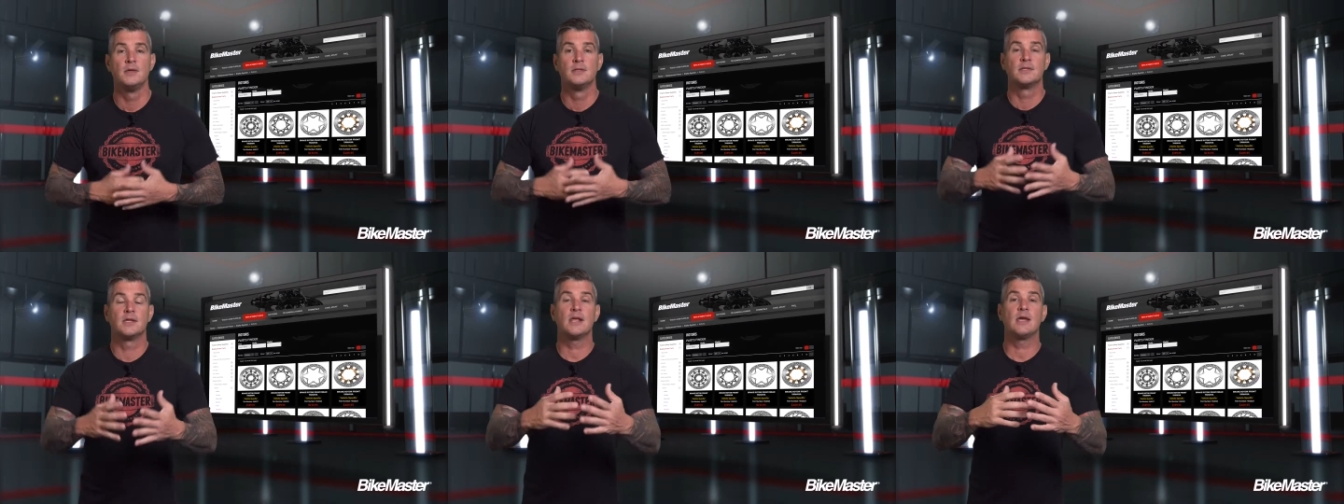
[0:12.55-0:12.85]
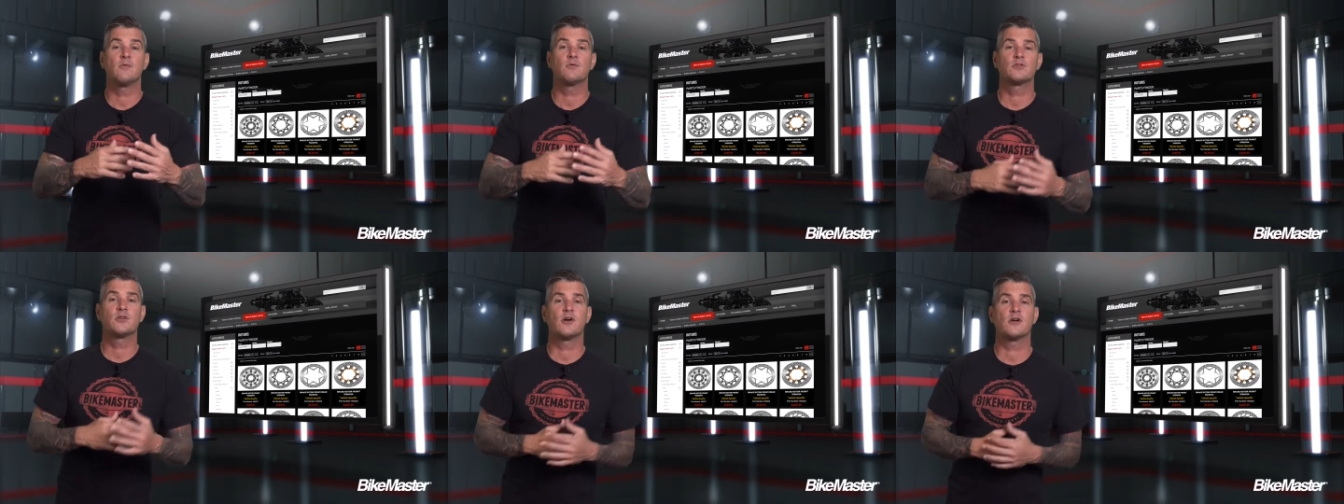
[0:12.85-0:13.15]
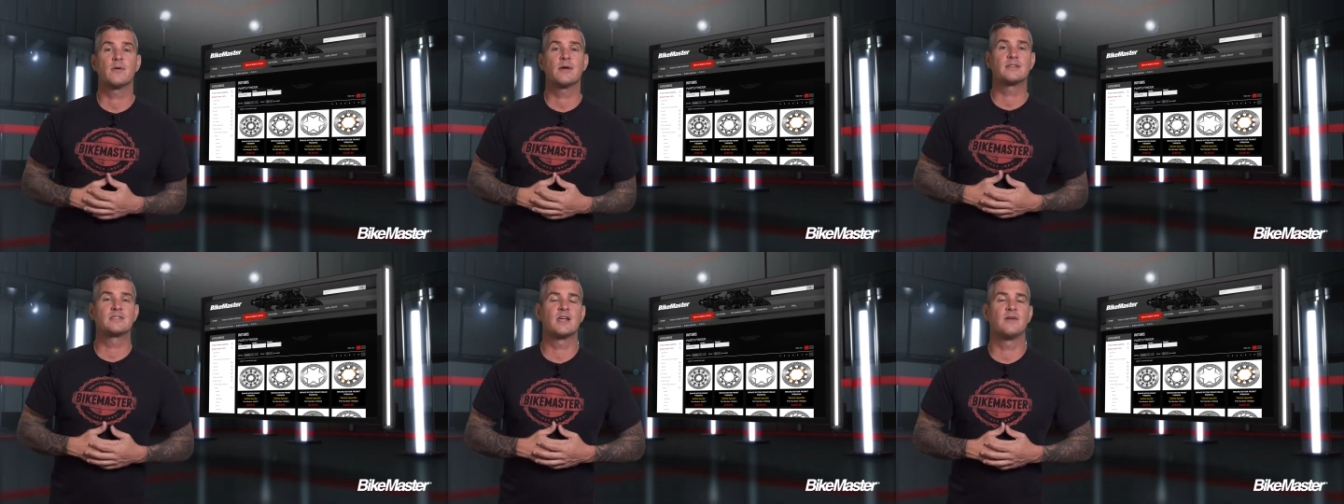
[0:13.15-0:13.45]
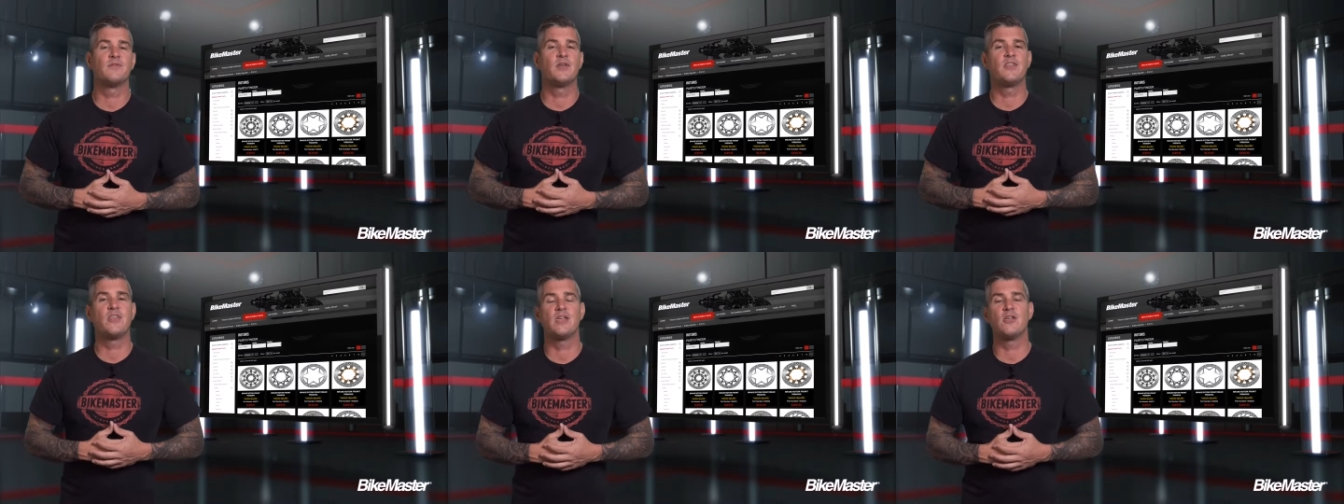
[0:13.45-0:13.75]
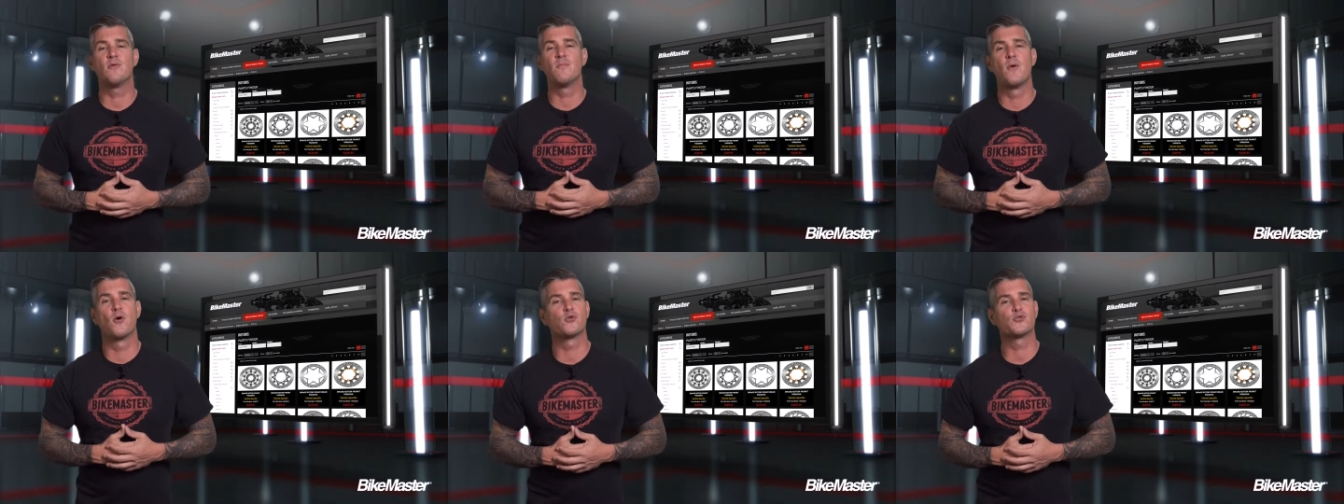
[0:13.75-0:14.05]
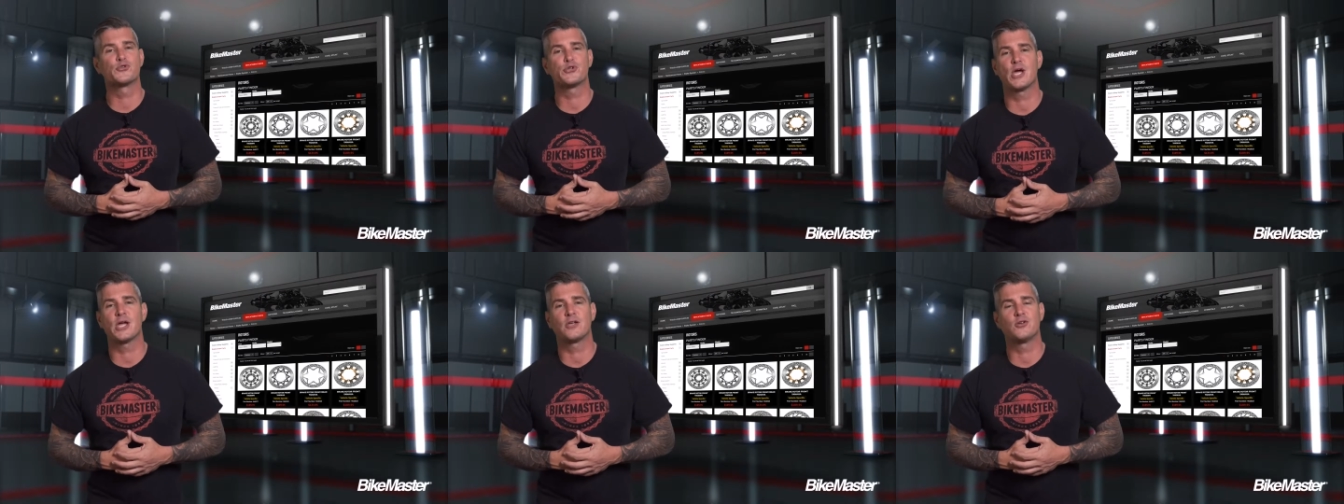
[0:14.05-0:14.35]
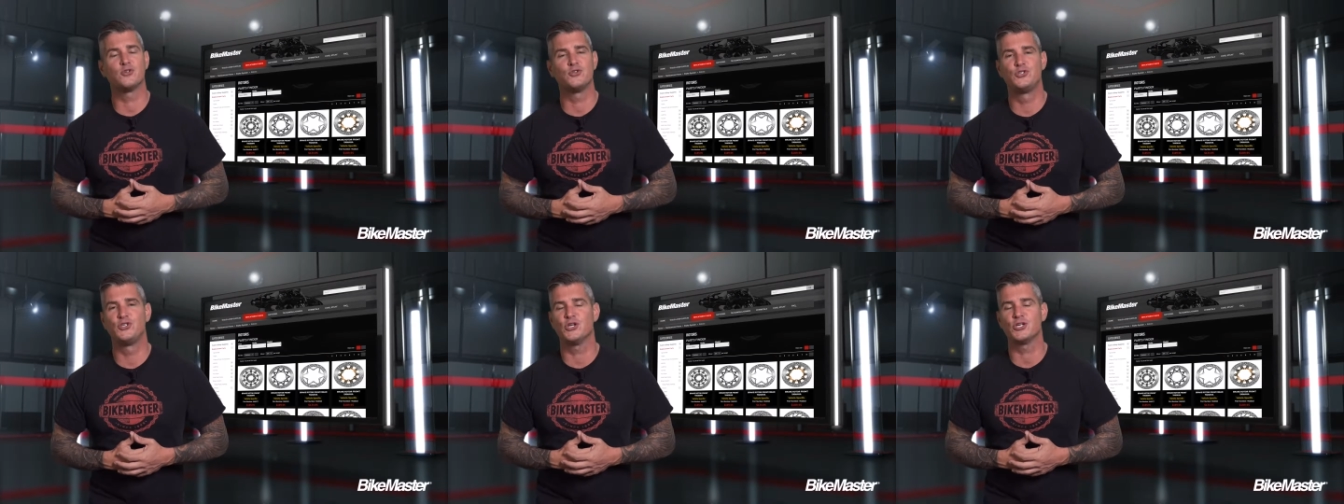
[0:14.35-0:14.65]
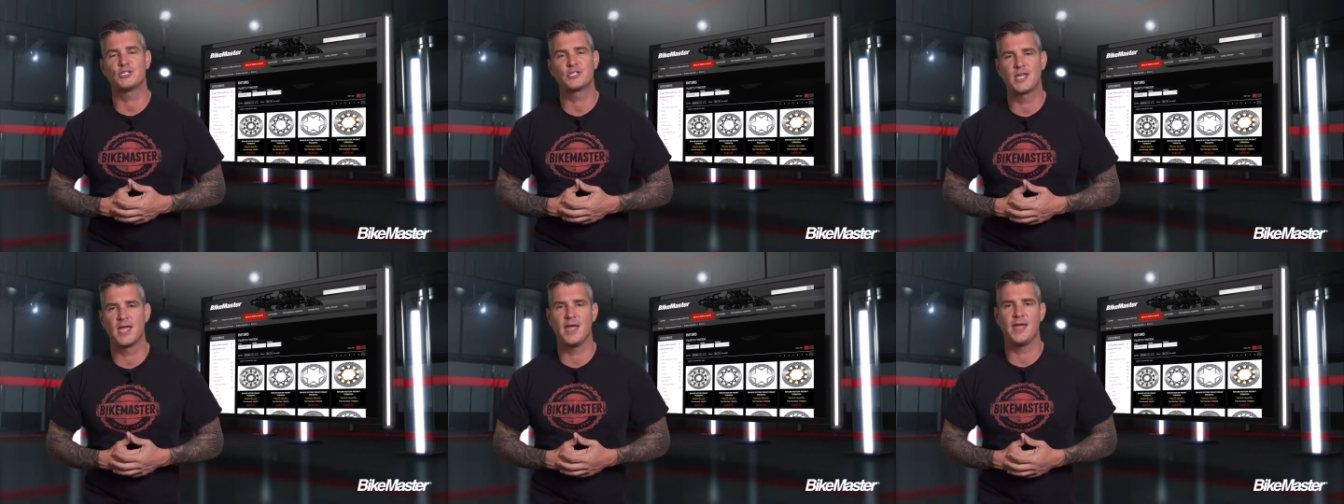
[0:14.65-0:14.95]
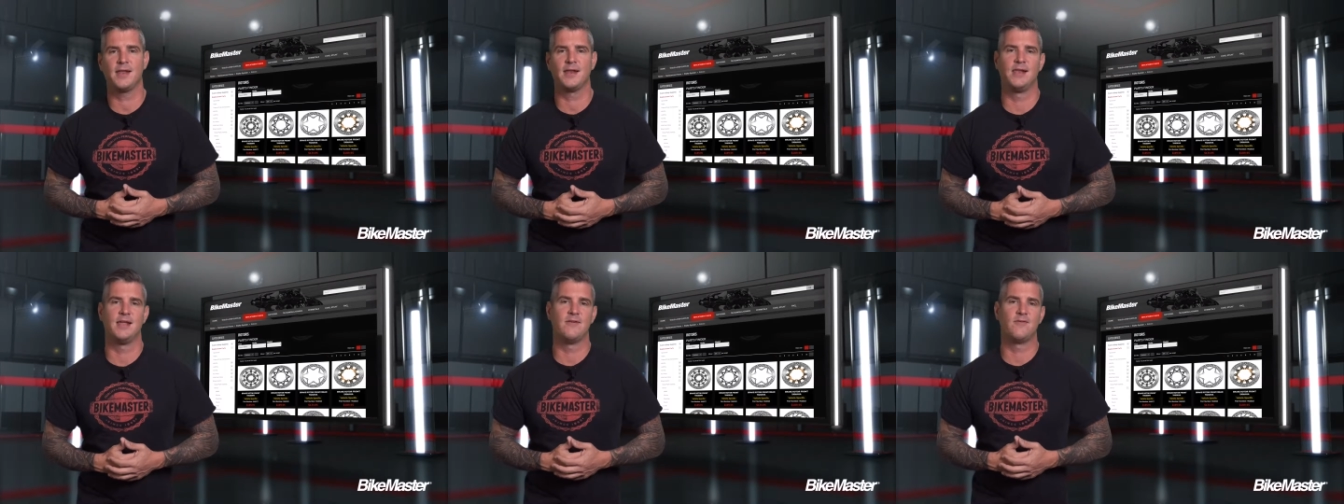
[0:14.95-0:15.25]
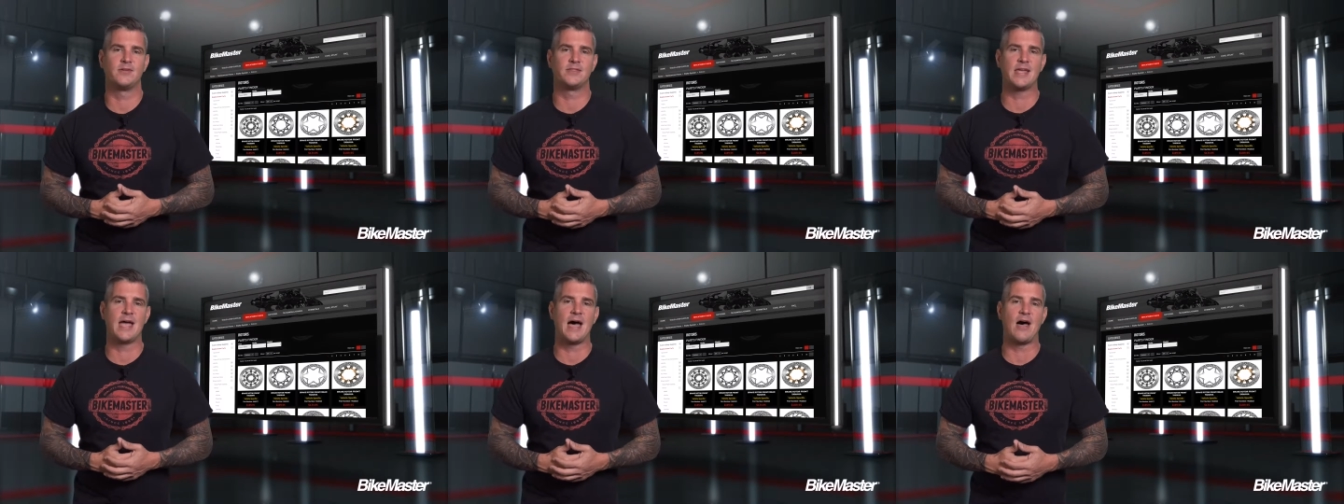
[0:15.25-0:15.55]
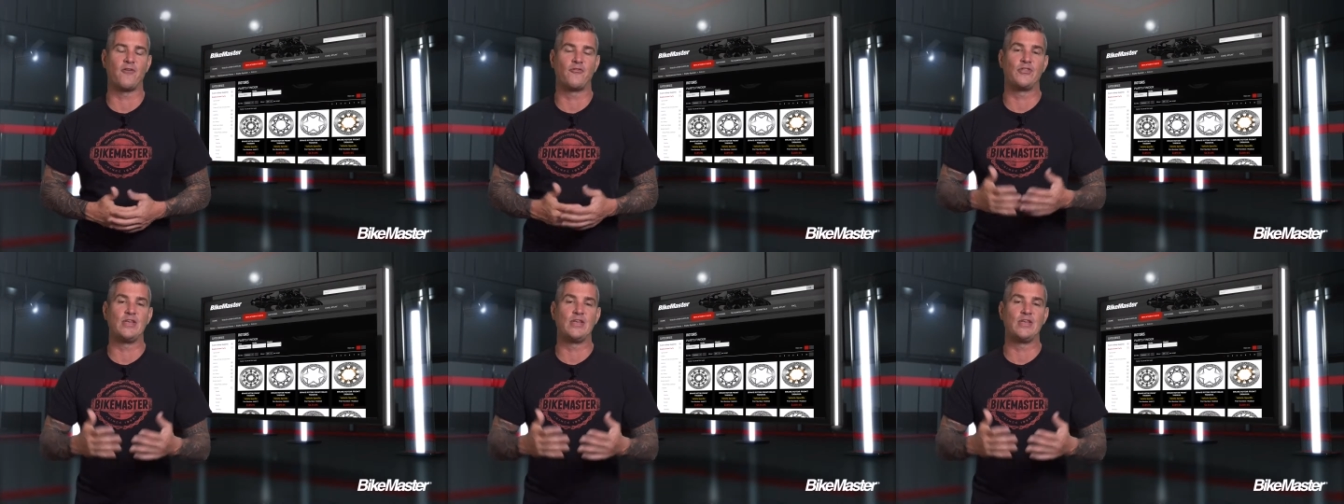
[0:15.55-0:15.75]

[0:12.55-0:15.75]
Today we're talking about something that your motorcycle just can't live without: